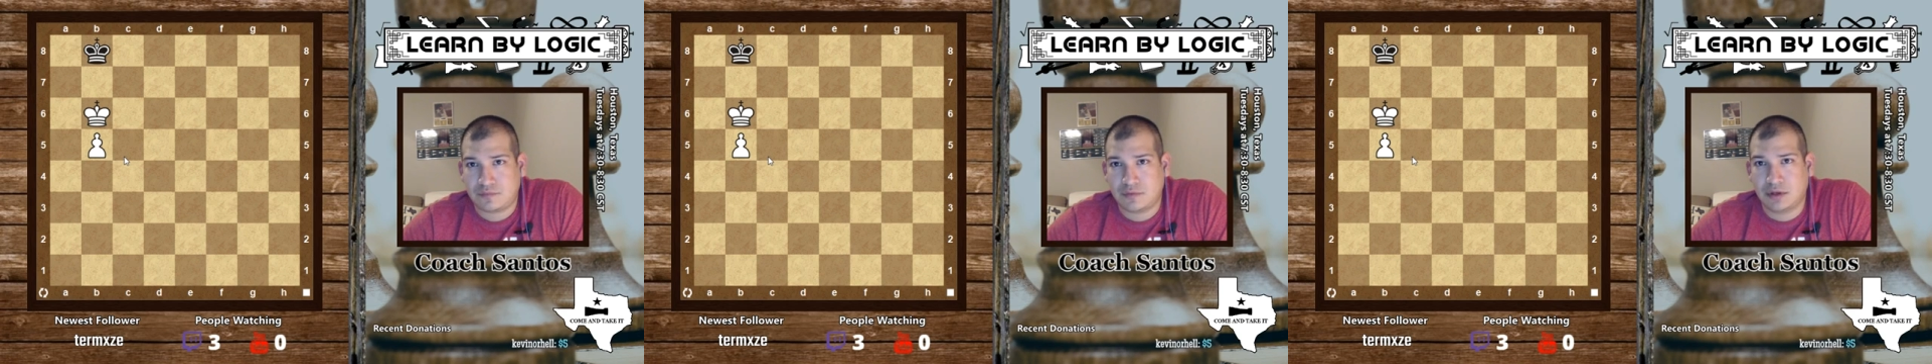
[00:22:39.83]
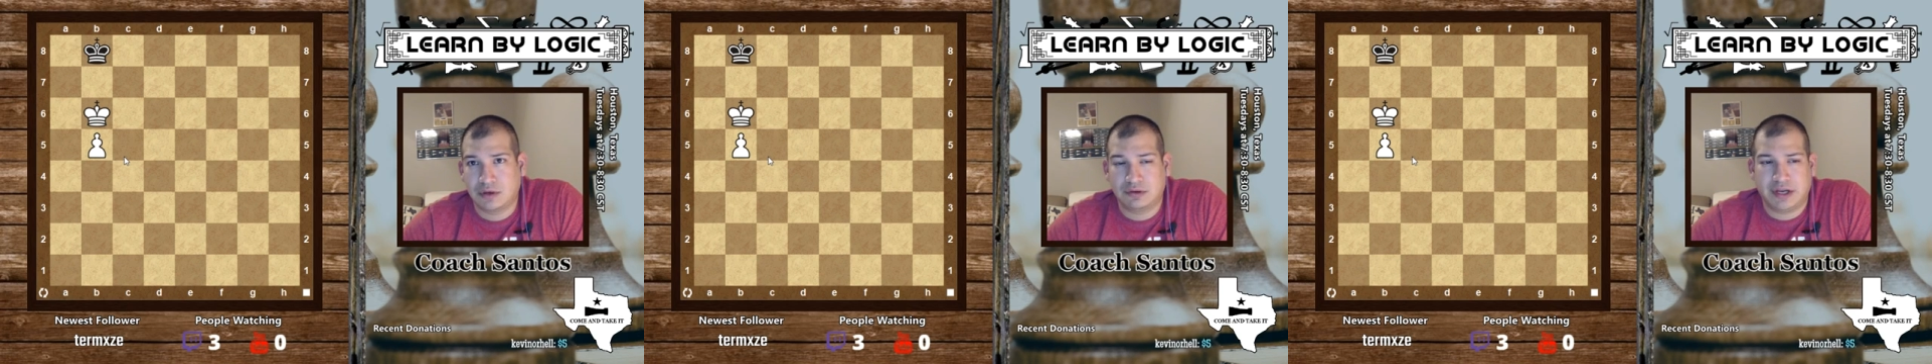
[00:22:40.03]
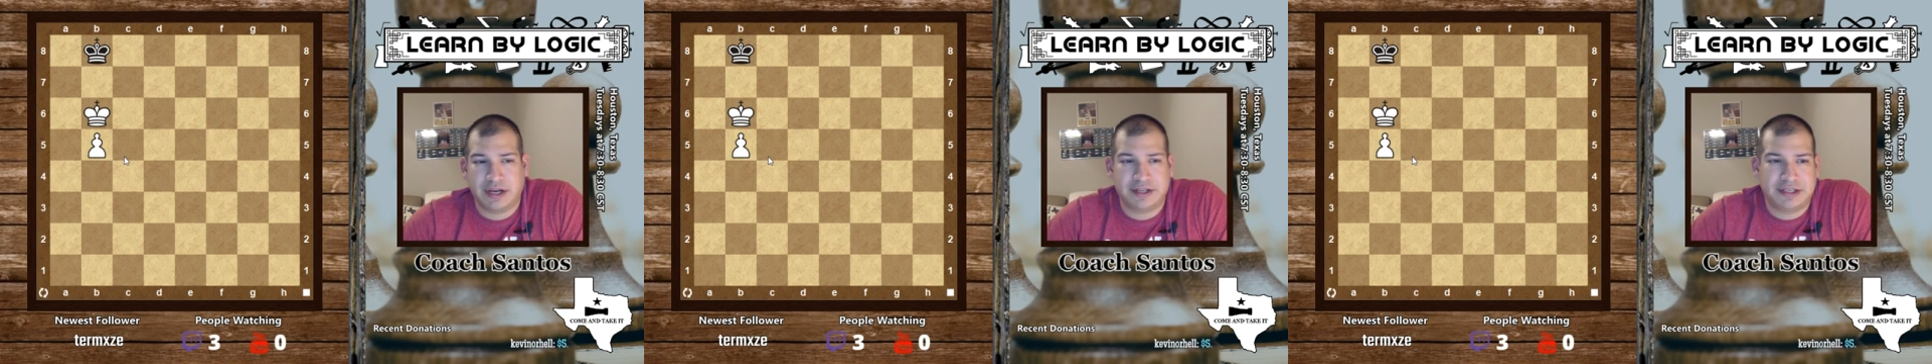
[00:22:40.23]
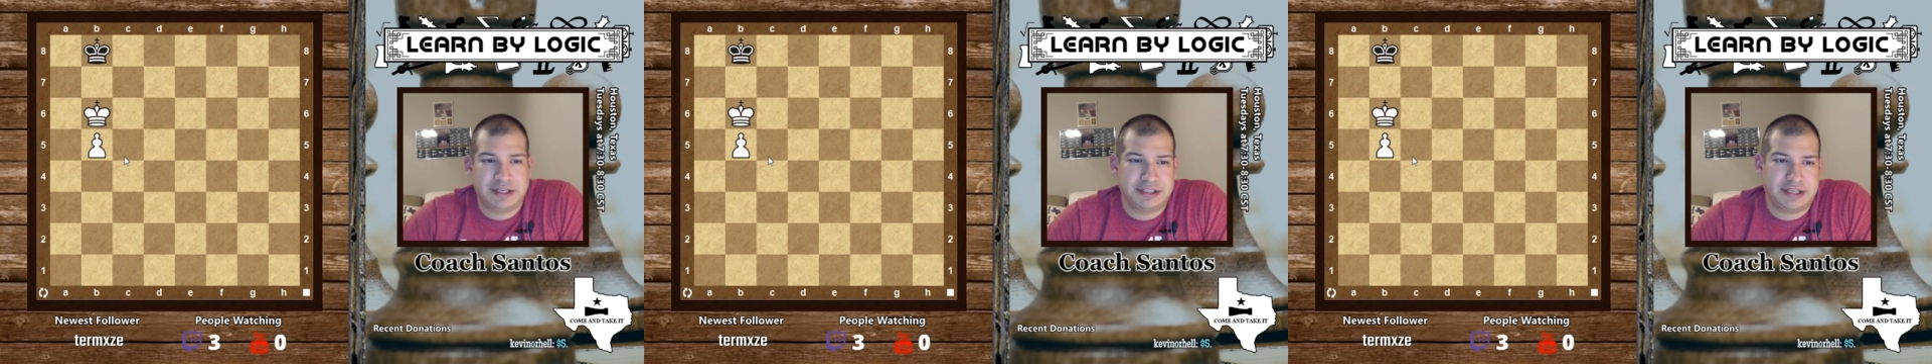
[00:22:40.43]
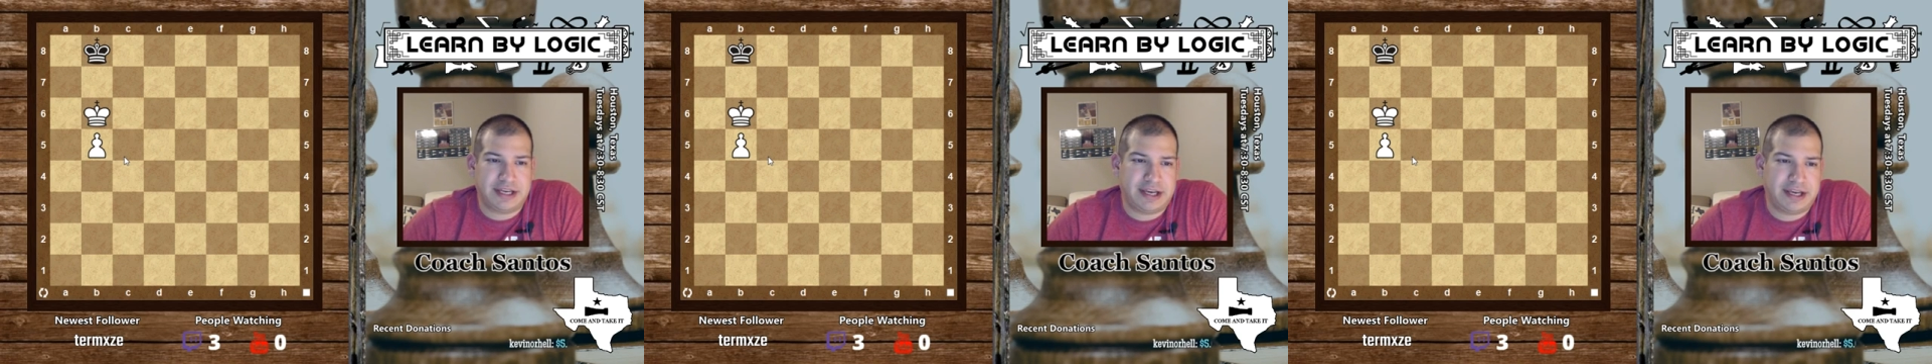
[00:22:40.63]
Okay,
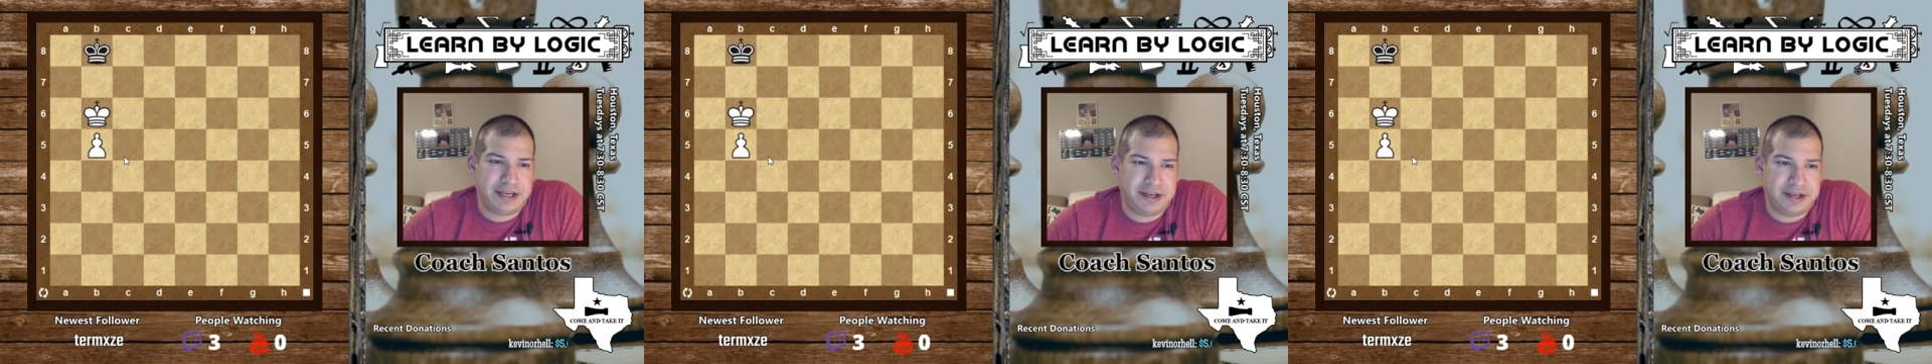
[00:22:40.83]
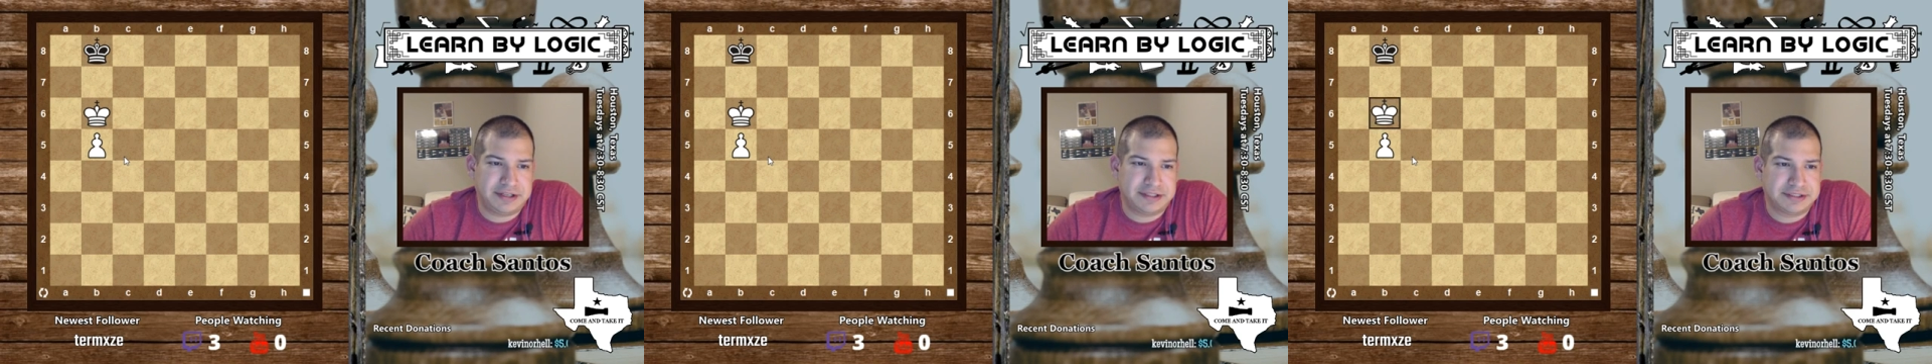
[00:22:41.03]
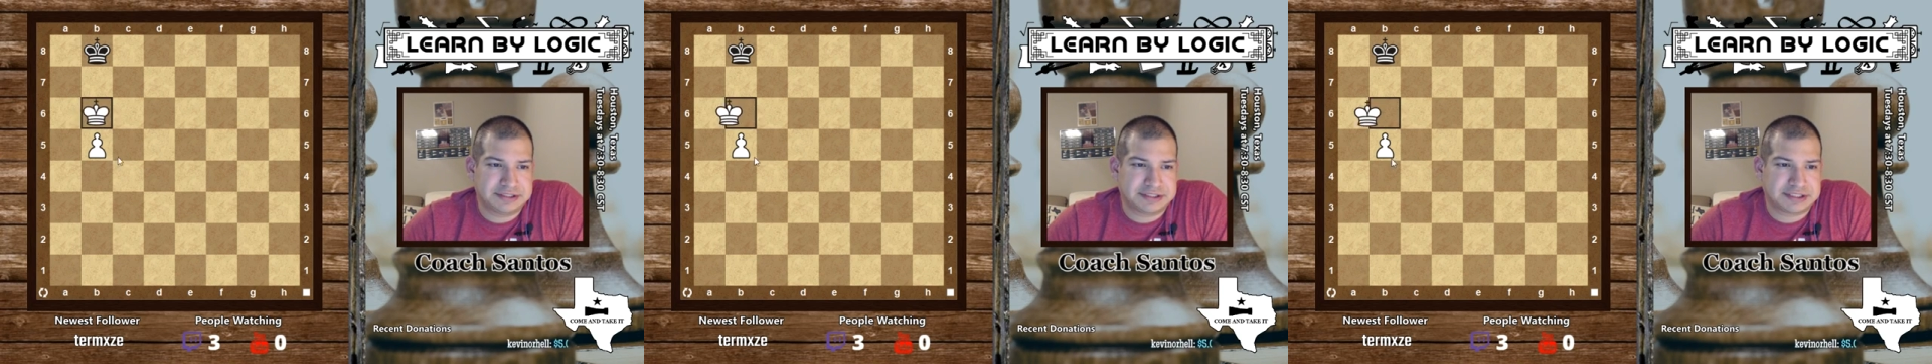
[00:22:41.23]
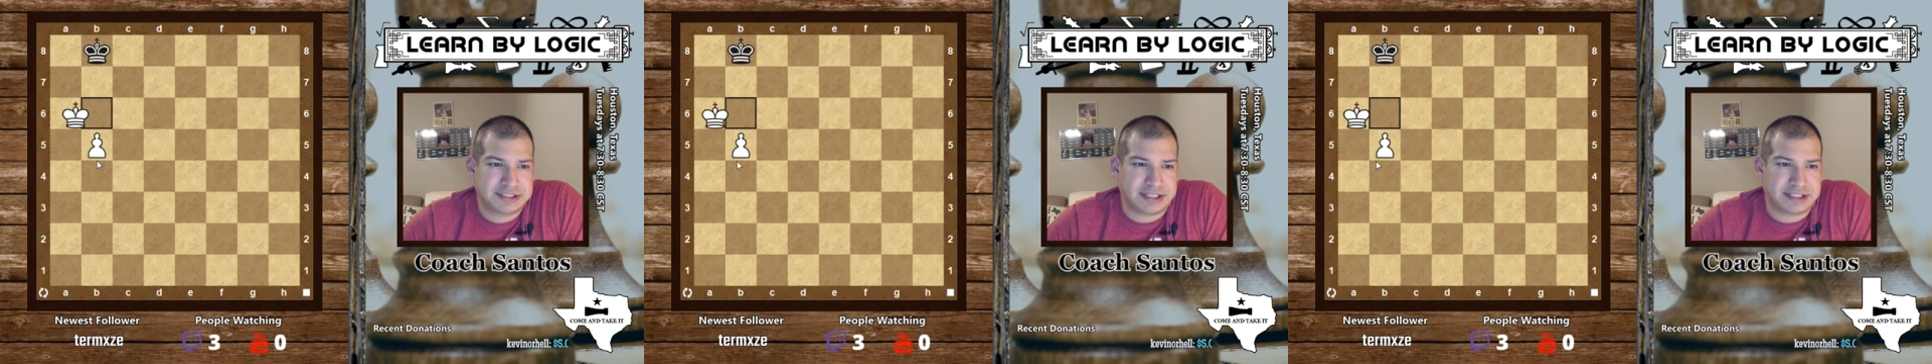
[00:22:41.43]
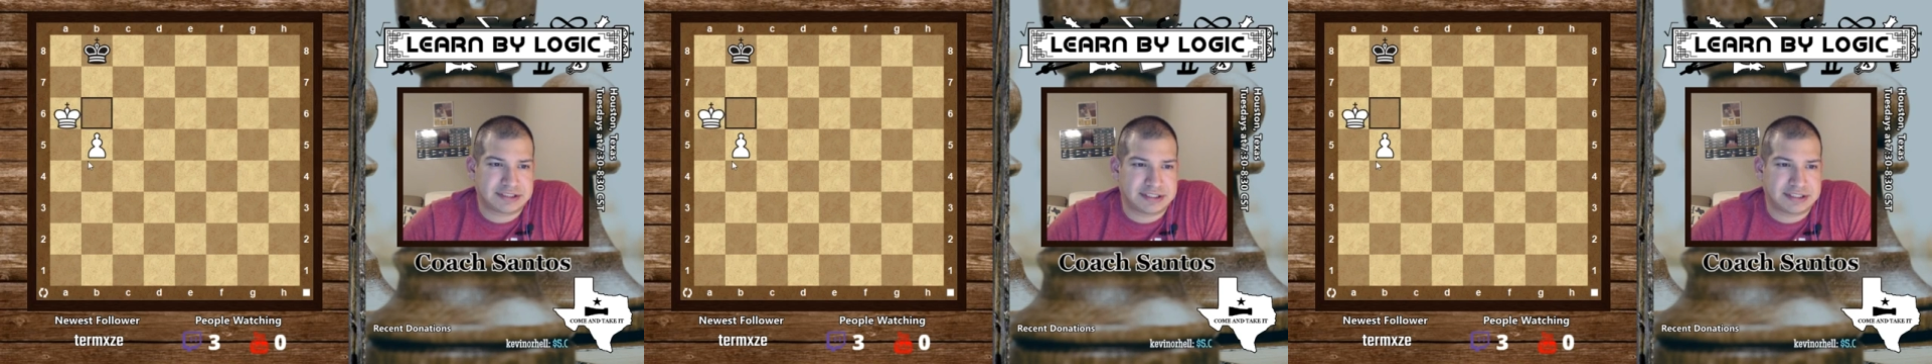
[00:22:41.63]
king to a6.